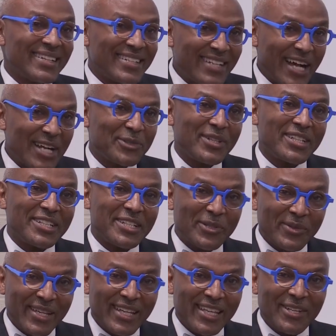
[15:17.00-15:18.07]
doctorate
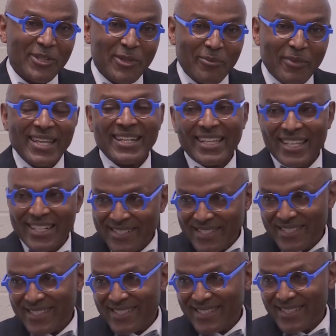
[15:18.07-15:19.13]
degree in humane
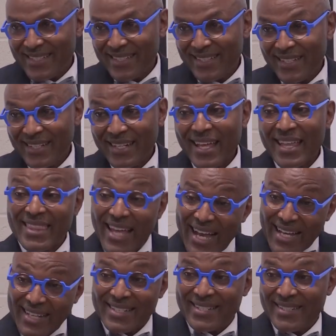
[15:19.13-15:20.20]
letters. Now
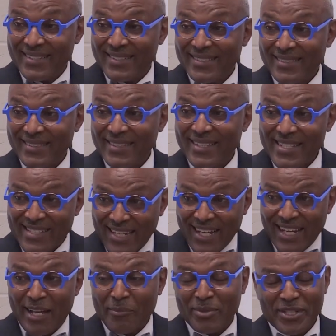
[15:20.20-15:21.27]
that is an
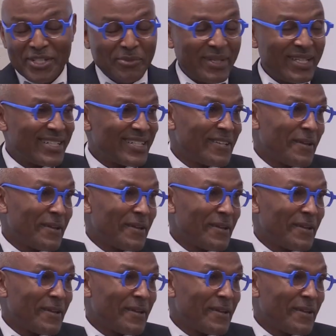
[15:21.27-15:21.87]
accomplishment.